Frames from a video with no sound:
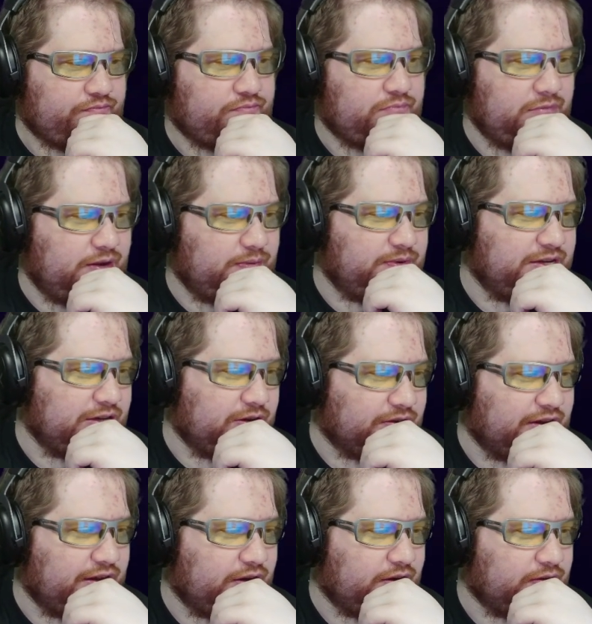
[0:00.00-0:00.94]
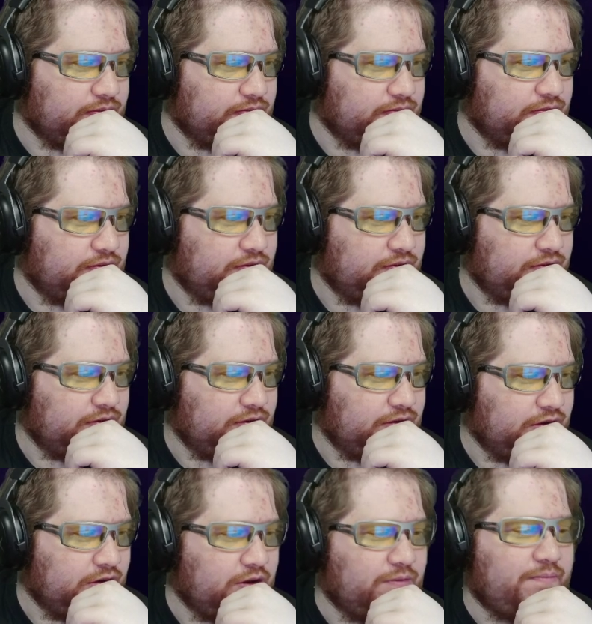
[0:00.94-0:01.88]
let me look here.
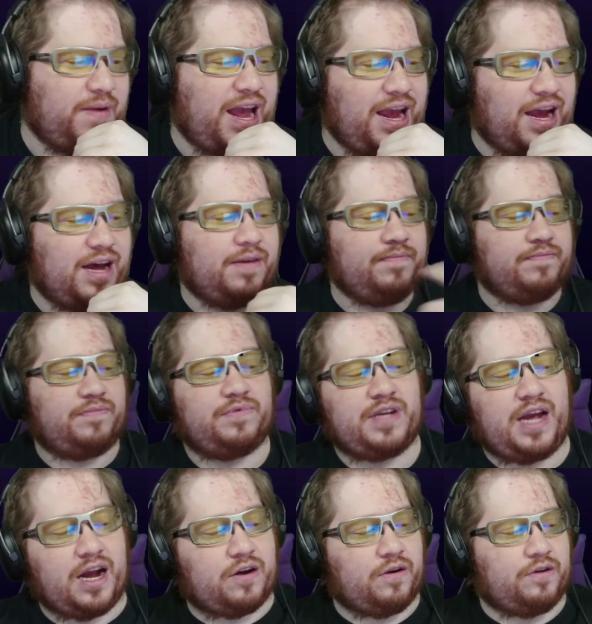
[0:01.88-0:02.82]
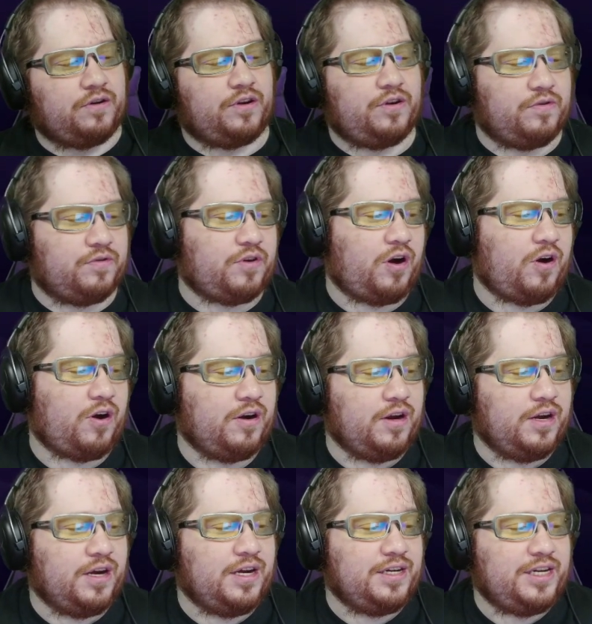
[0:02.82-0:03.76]
Lumea, tackle out of Utah.
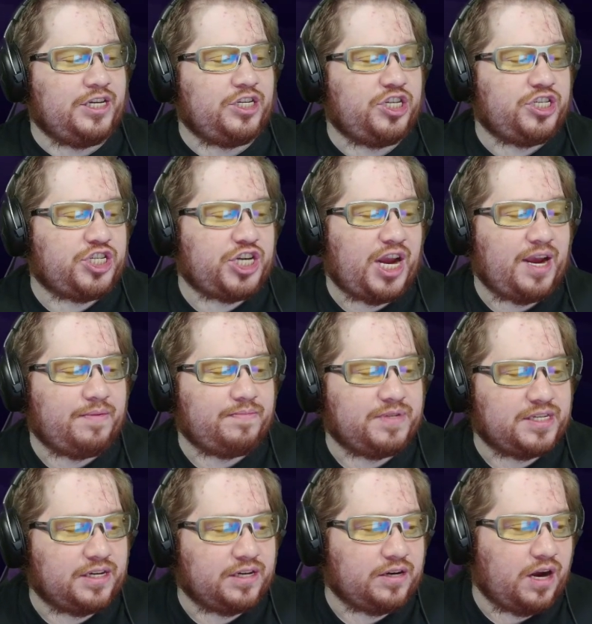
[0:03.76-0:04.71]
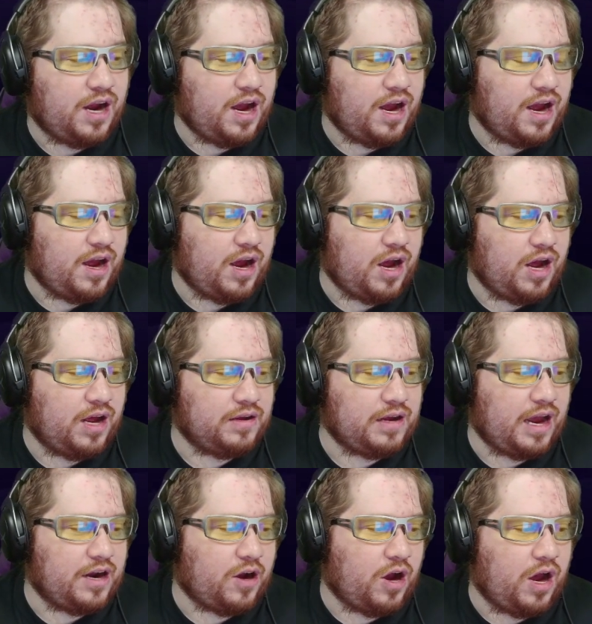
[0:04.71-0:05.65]
DG James, out
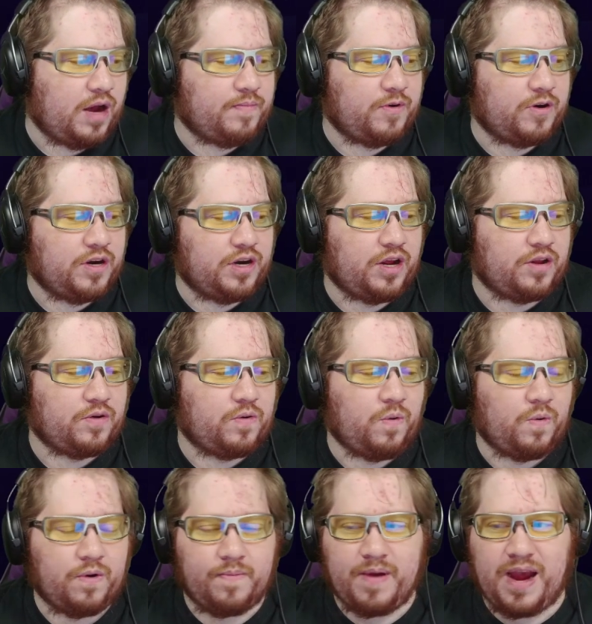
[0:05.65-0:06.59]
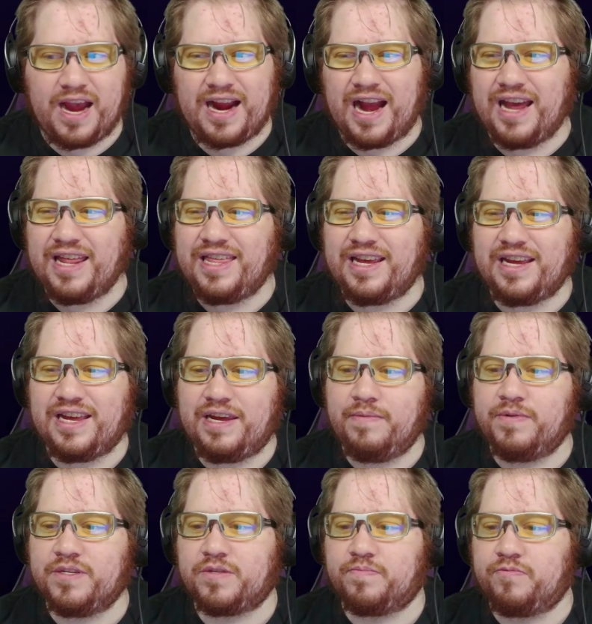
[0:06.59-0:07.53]
of Auburn, another cornerback. I think he
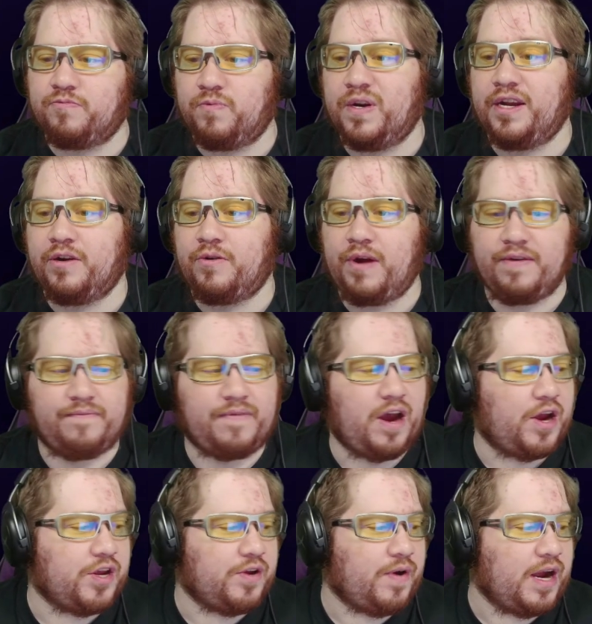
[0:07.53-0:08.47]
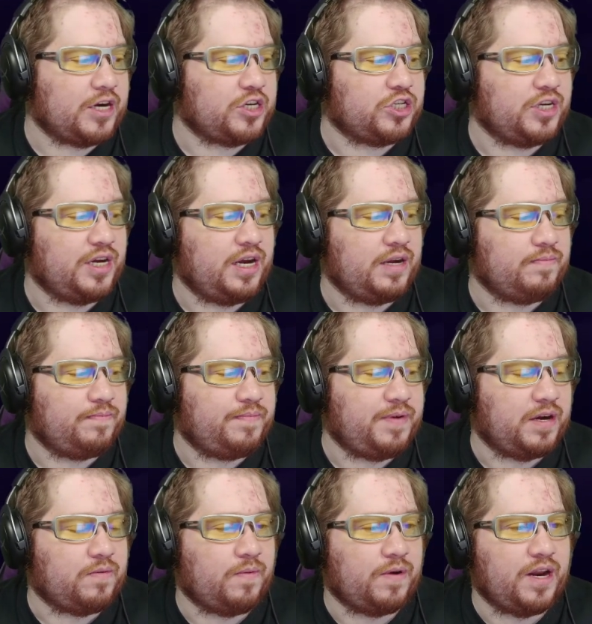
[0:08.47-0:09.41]
was really great value, actually, at
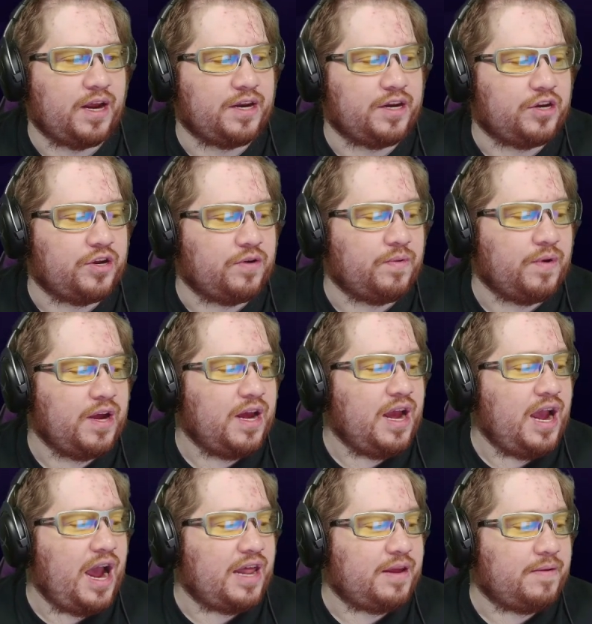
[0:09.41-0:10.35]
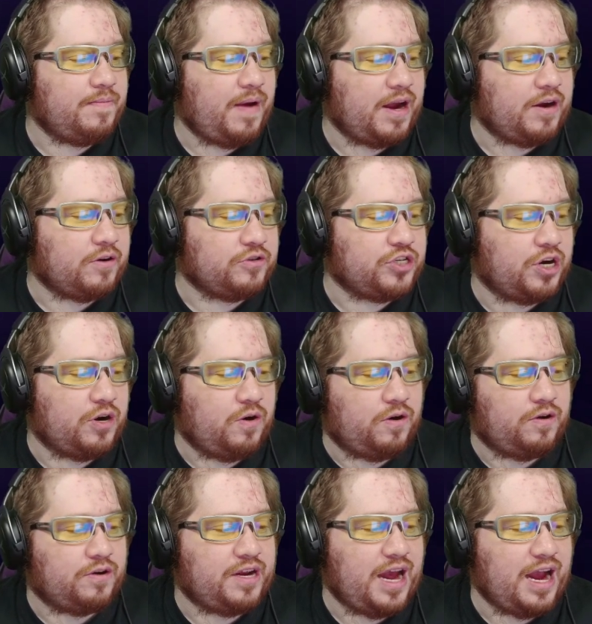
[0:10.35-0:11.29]
pick 192. And then Michael
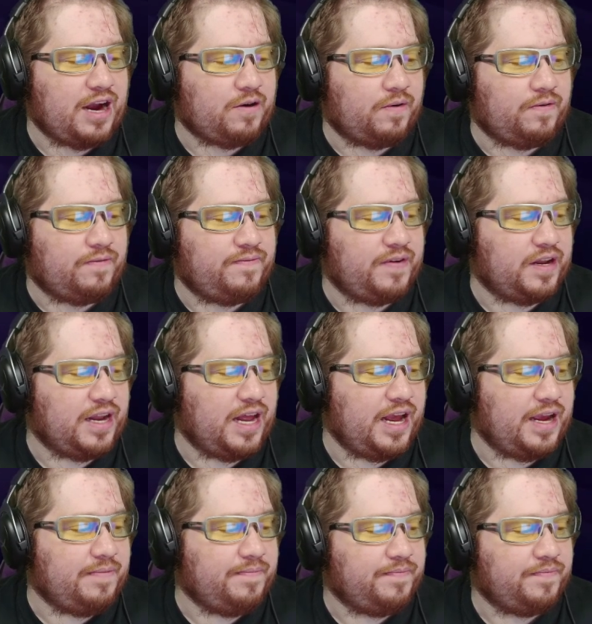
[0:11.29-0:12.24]
Jarrell, tackle, Finlay,